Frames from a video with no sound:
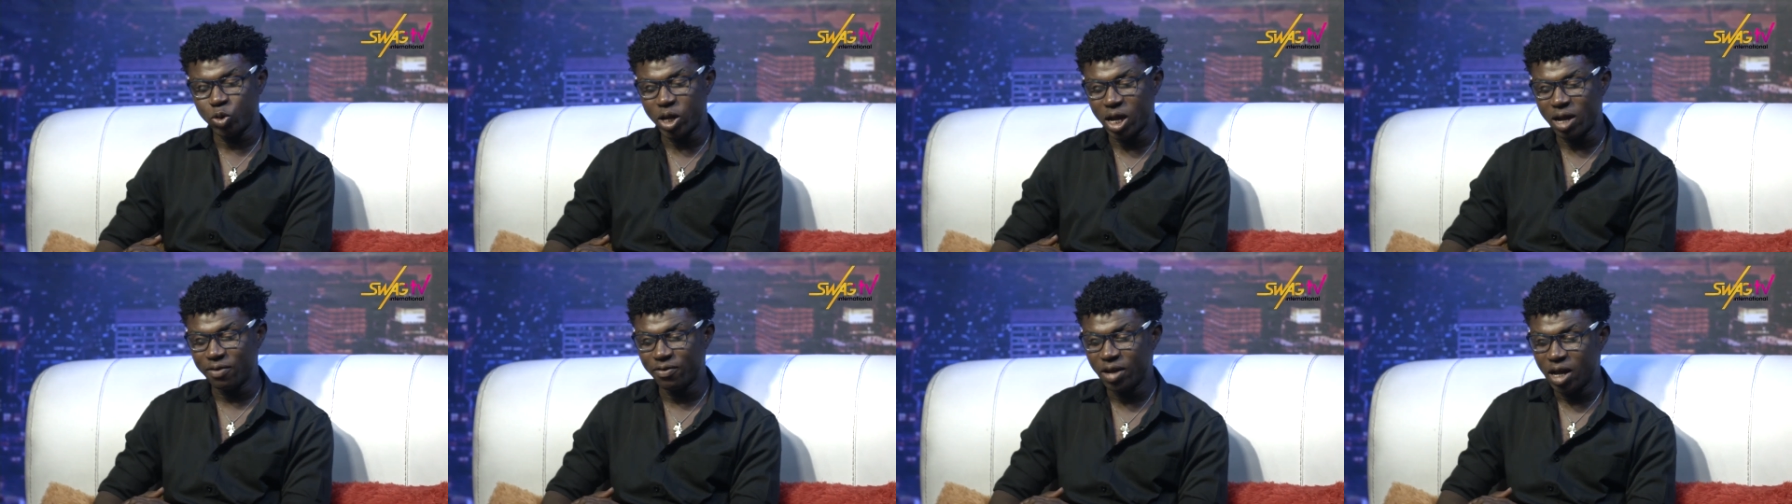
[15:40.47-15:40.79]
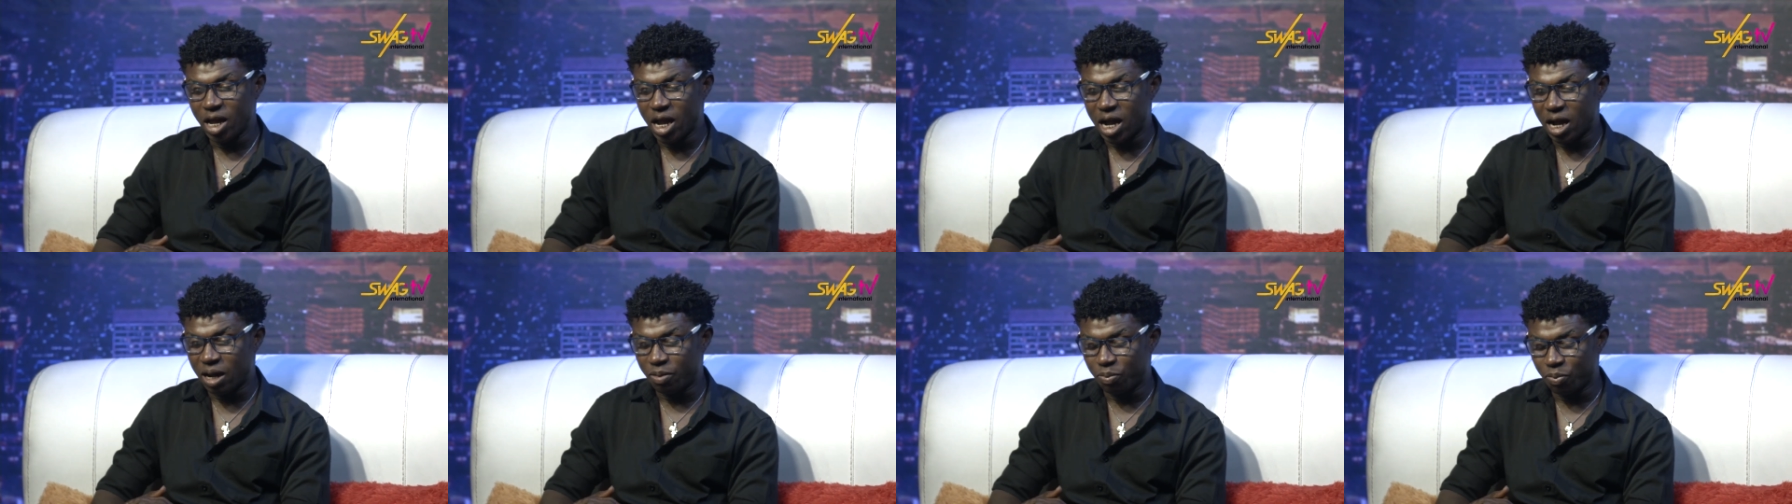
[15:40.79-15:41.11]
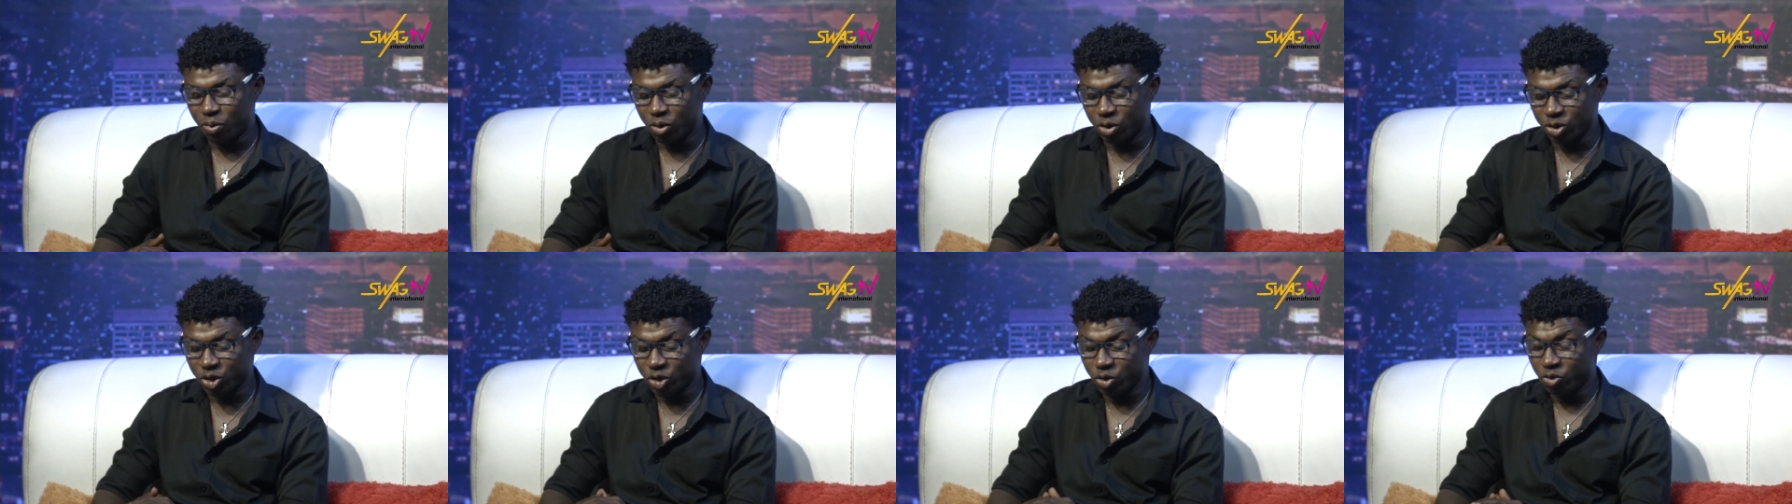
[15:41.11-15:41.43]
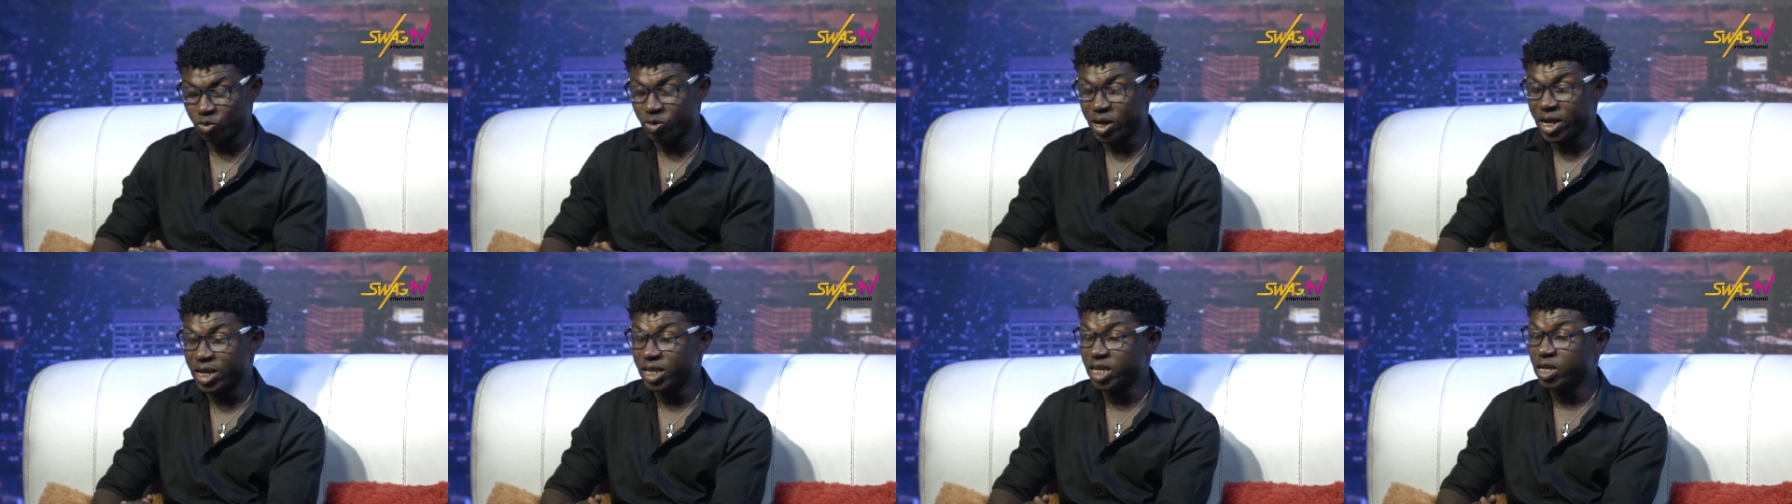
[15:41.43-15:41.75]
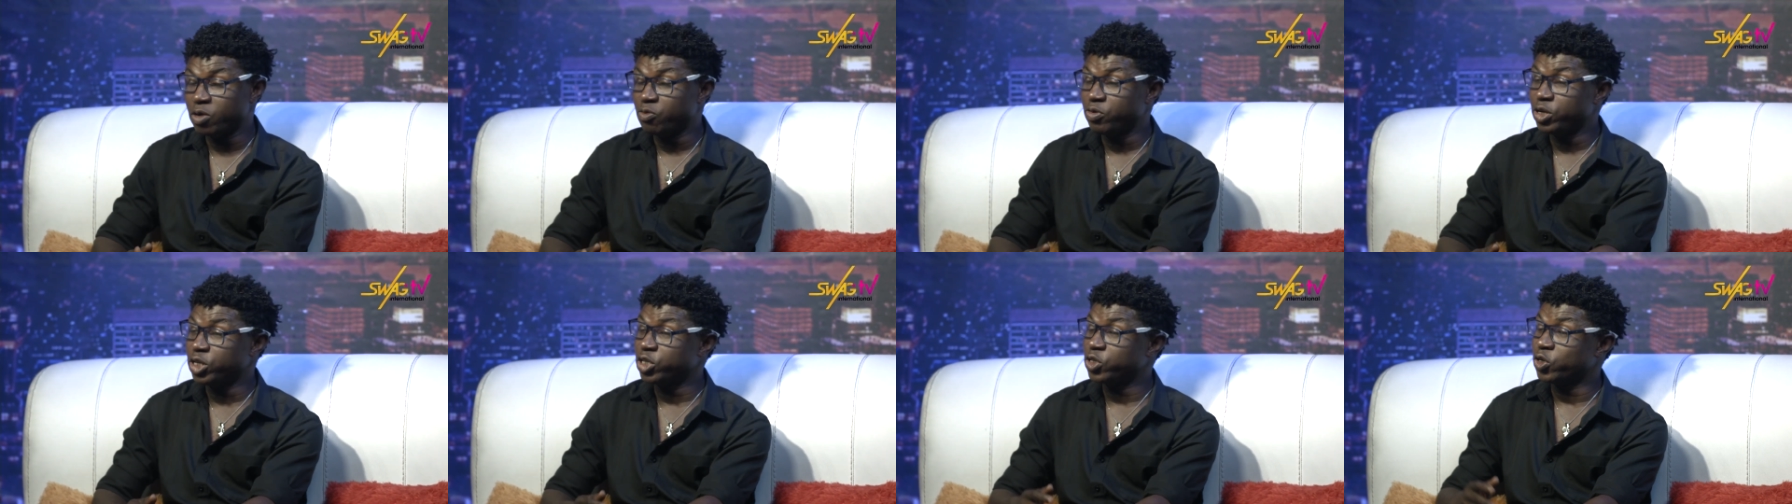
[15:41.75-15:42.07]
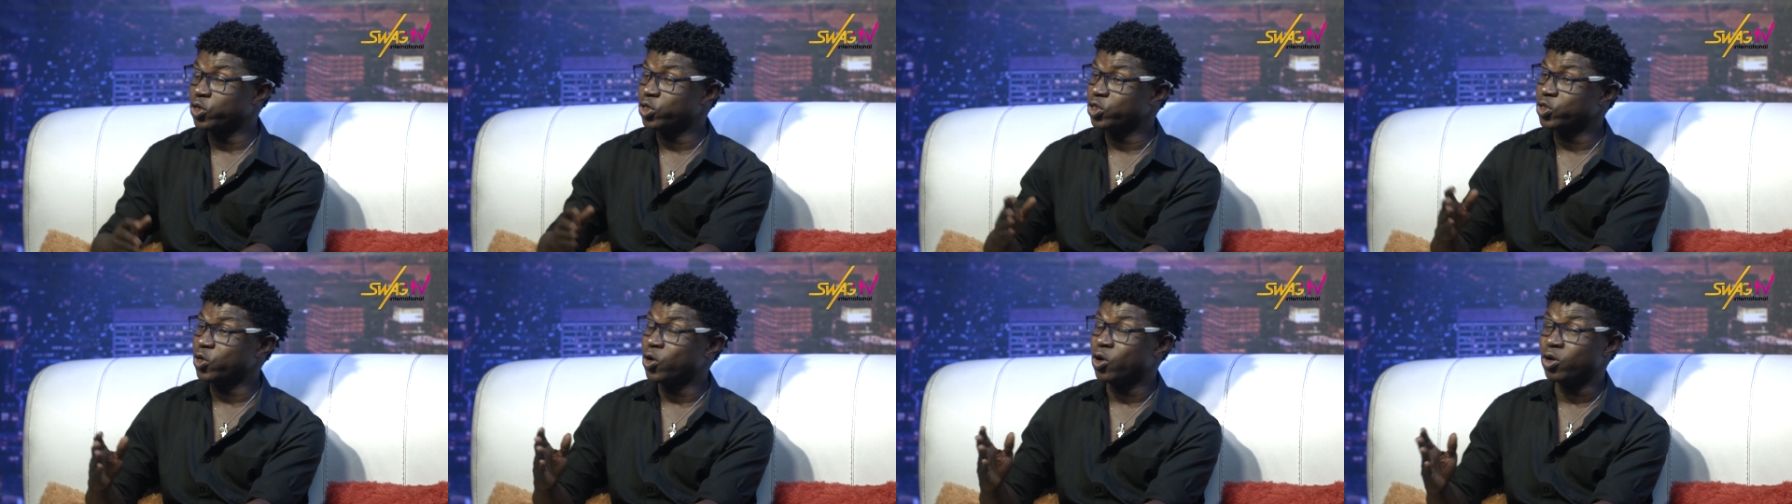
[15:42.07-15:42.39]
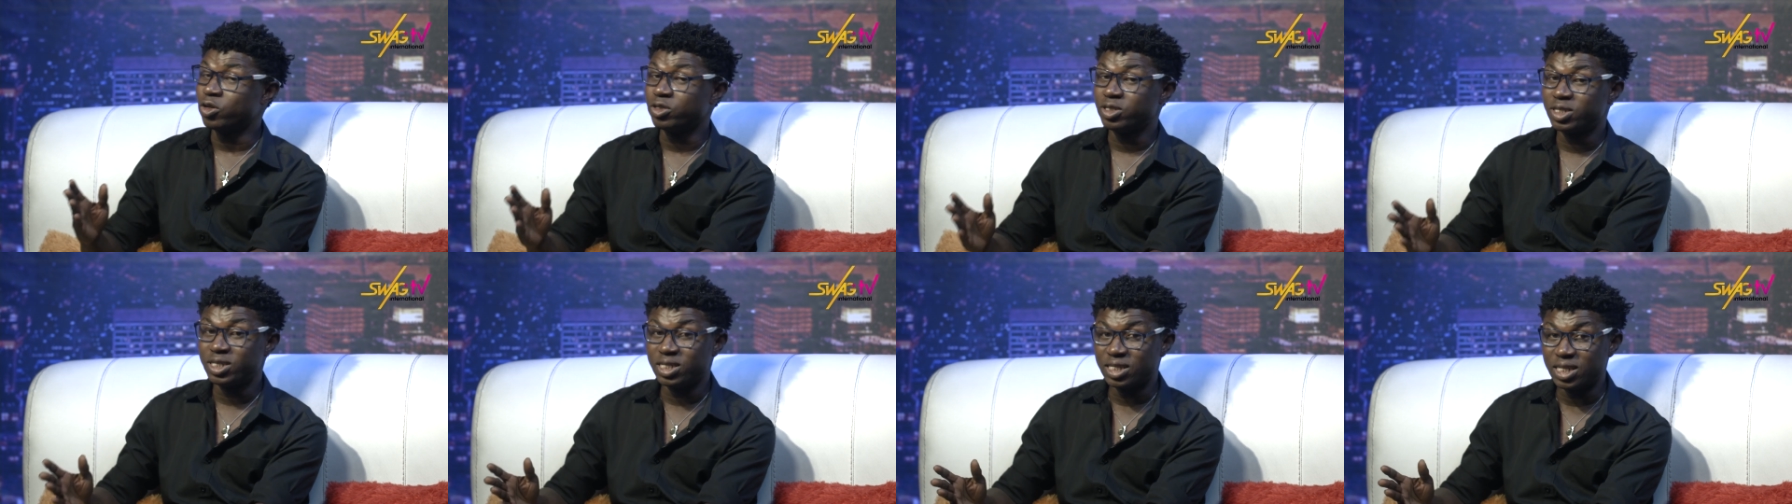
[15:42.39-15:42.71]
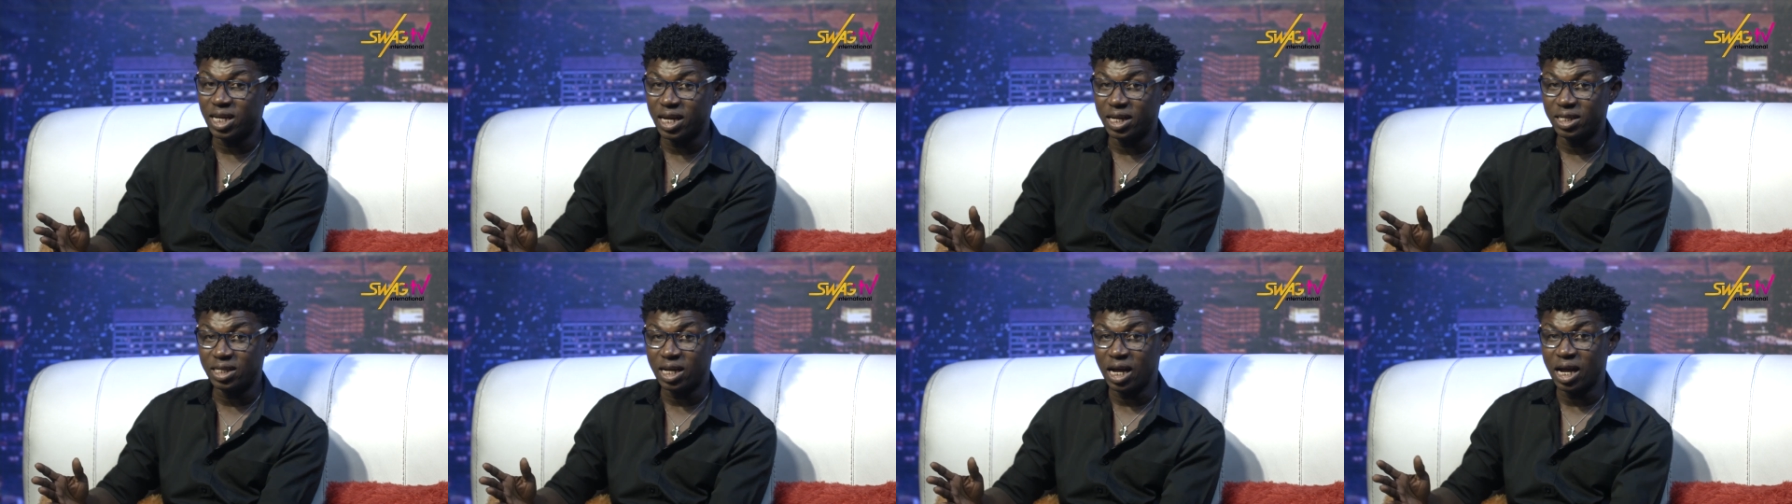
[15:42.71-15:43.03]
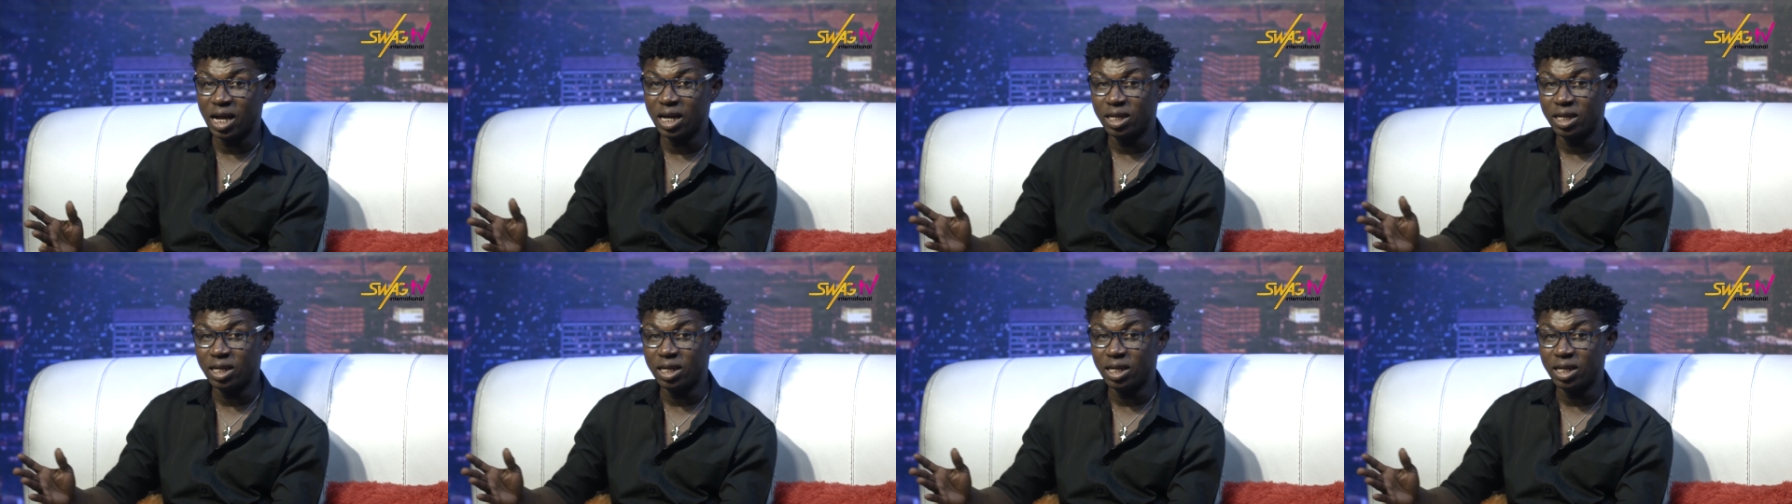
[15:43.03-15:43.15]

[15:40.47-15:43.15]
we have Apostle right there with us on set.